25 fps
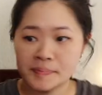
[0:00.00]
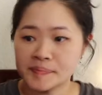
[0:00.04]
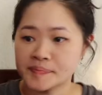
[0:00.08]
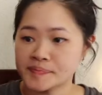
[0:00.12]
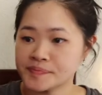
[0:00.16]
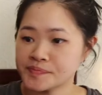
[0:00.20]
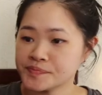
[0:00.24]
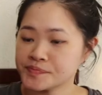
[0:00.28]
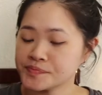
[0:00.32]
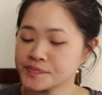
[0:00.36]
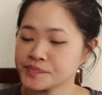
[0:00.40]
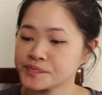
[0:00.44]

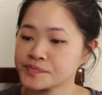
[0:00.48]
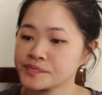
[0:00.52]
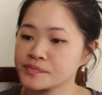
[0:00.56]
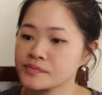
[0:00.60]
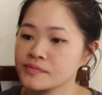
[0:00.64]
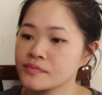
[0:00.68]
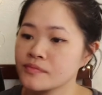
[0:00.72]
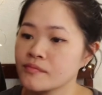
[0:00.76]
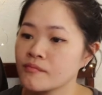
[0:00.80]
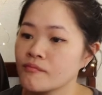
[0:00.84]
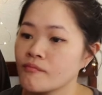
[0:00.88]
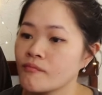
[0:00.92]

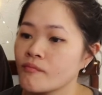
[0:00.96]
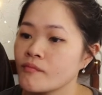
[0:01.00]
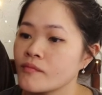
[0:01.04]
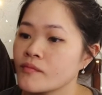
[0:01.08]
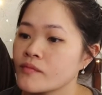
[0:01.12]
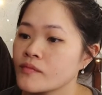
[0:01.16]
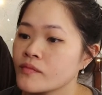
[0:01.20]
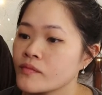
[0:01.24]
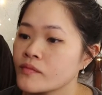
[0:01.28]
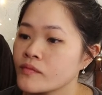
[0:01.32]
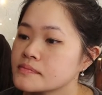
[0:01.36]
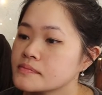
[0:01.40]

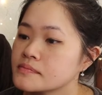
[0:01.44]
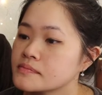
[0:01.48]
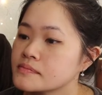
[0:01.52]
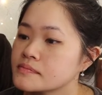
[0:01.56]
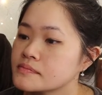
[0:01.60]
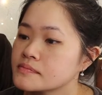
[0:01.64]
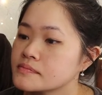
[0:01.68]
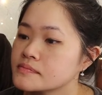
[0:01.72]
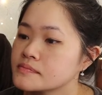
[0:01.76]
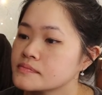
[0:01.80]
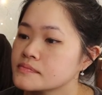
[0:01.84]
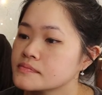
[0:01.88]

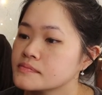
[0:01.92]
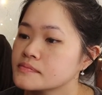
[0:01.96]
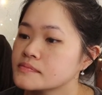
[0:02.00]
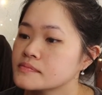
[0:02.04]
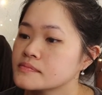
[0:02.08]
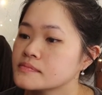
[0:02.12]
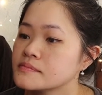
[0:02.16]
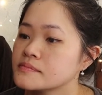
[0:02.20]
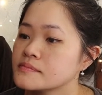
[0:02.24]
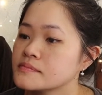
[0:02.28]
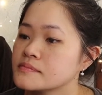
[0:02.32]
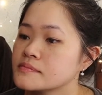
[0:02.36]

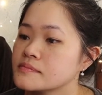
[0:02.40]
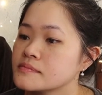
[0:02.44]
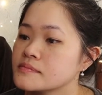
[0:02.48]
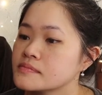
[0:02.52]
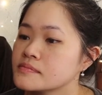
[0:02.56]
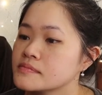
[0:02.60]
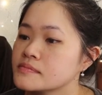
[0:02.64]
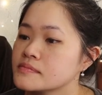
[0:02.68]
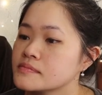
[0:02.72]
This person isn't speaking.